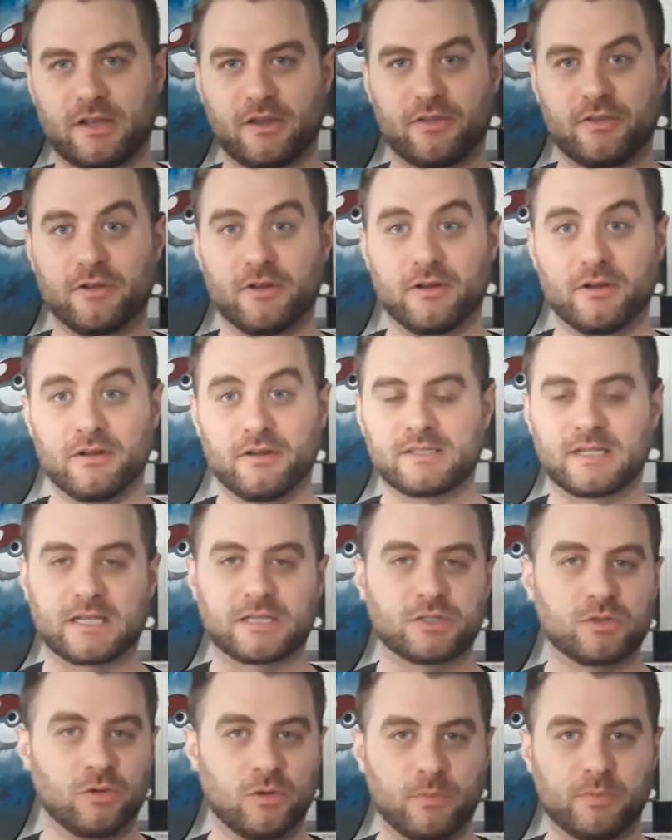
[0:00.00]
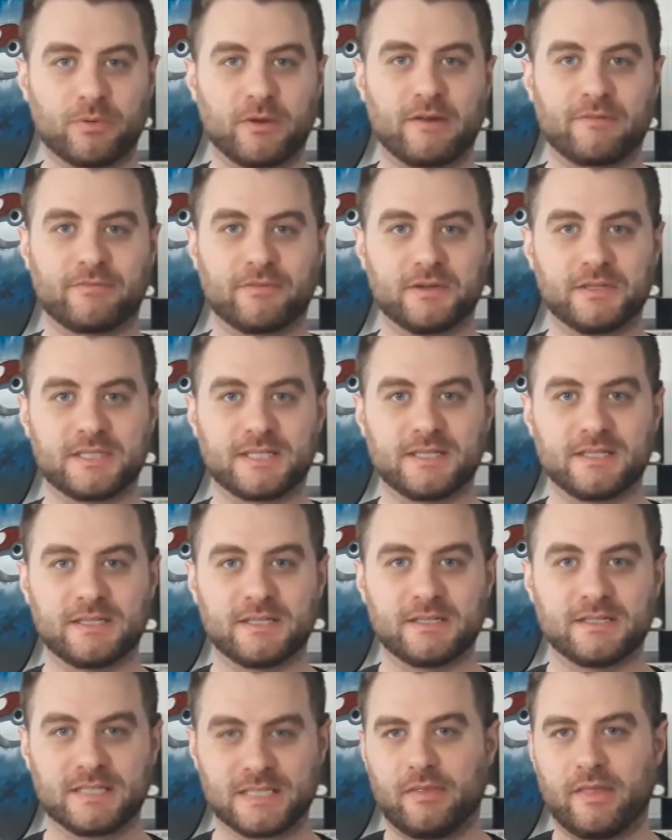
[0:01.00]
other sexual preferences,